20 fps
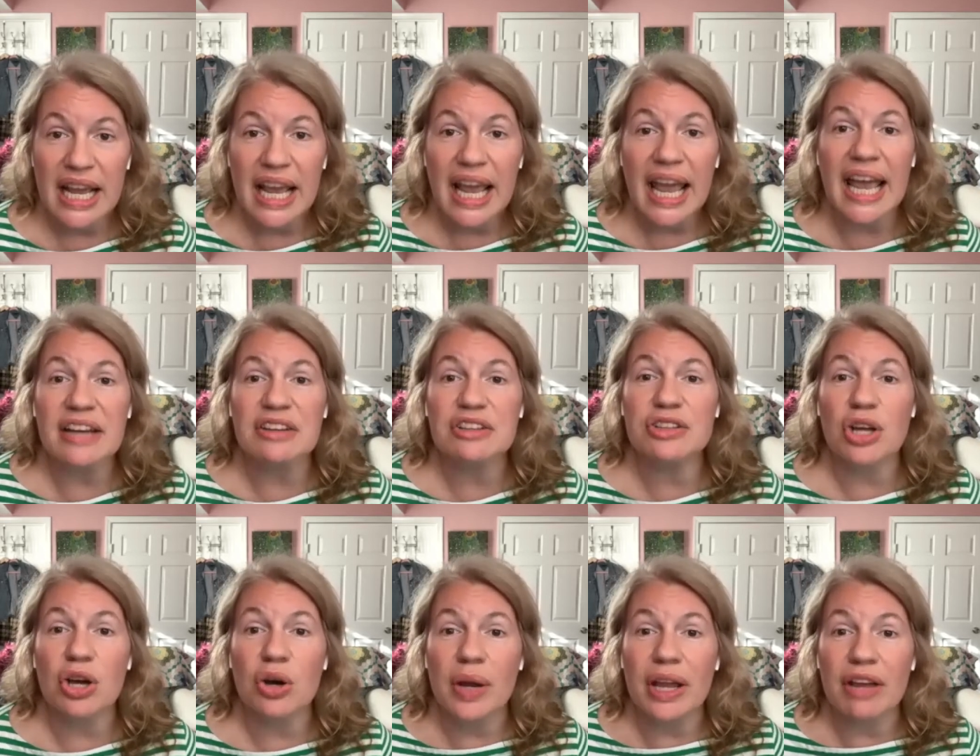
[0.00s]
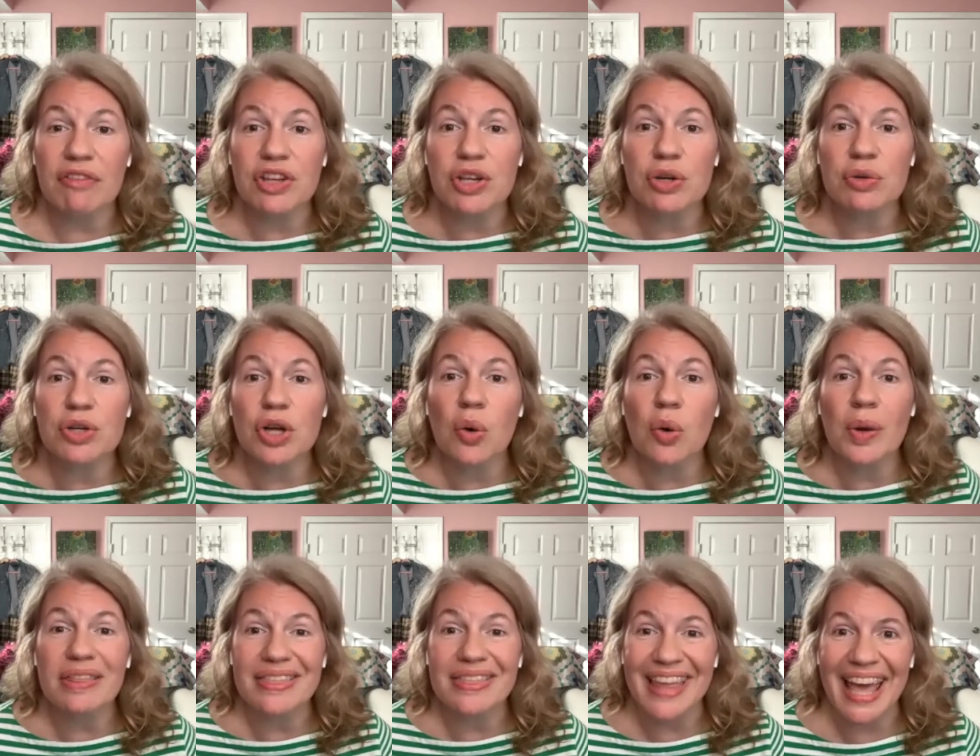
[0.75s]
And so if you know
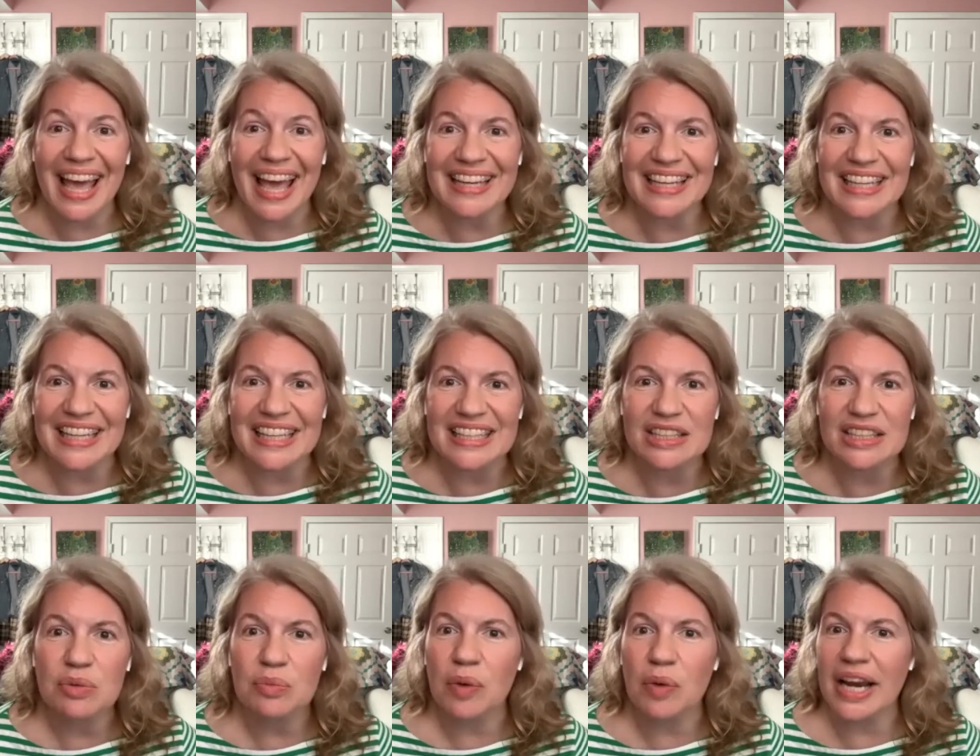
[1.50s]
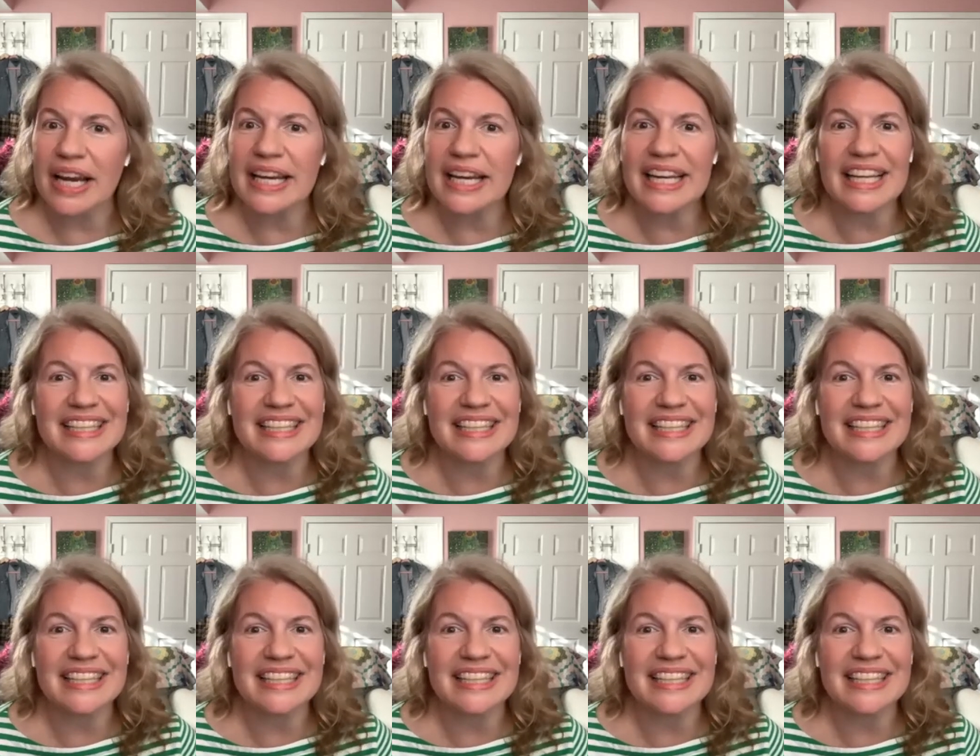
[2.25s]
what that is, right,